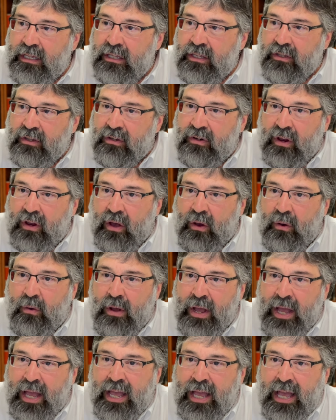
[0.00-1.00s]
You know?
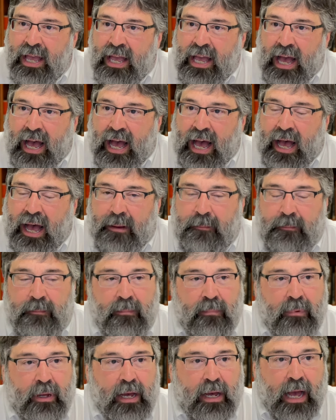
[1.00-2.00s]

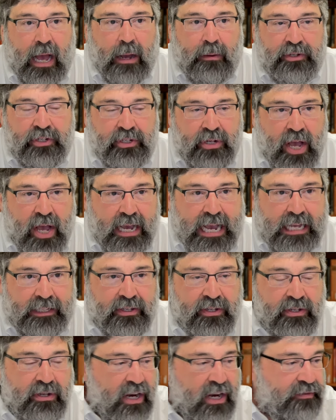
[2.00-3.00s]
Um, I was talk had
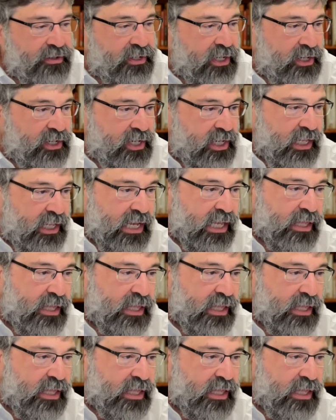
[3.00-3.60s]
this conversation the